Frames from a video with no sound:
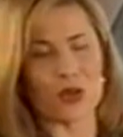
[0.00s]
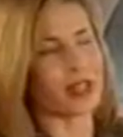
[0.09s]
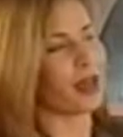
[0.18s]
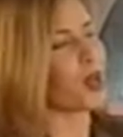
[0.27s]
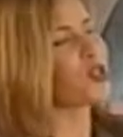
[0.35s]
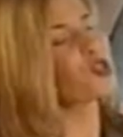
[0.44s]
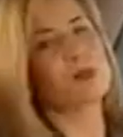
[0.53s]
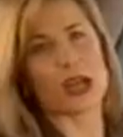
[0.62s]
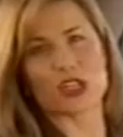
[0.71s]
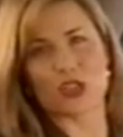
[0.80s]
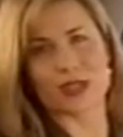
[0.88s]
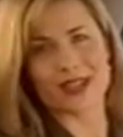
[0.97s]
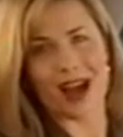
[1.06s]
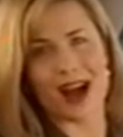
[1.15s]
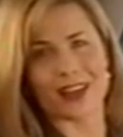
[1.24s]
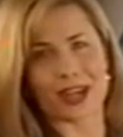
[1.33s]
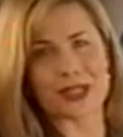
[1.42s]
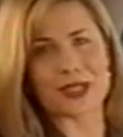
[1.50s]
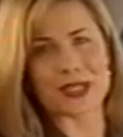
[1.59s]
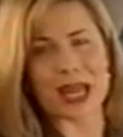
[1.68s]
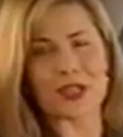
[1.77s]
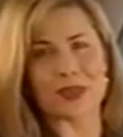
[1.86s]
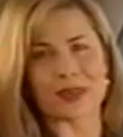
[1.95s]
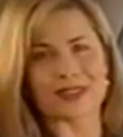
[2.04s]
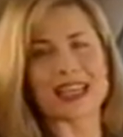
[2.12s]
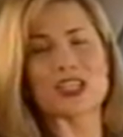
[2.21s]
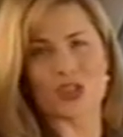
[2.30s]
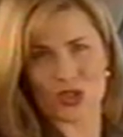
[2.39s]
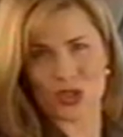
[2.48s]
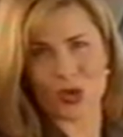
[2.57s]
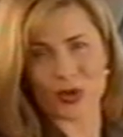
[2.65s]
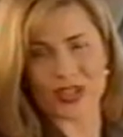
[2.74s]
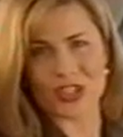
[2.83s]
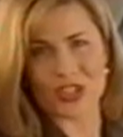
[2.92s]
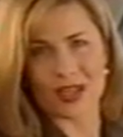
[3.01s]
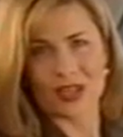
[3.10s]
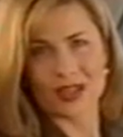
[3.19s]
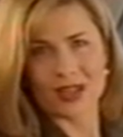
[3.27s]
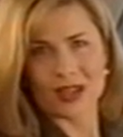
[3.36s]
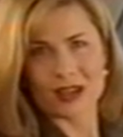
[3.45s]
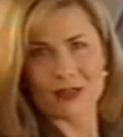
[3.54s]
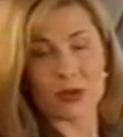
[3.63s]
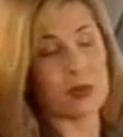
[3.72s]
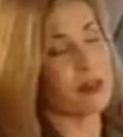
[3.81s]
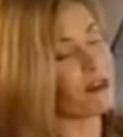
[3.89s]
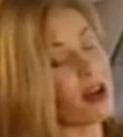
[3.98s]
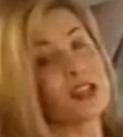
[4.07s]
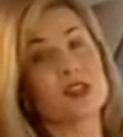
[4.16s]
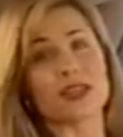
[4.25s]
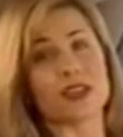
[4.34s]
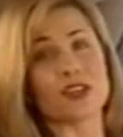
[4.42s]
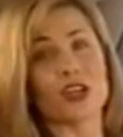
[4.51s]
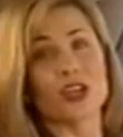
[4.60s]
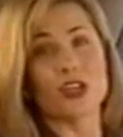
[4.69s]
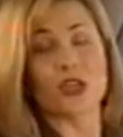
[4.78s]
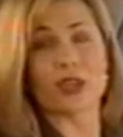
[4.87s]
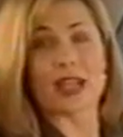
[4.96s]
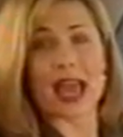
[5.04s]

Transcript: of owning a spacious car like Statesman is storage. From the front seat, you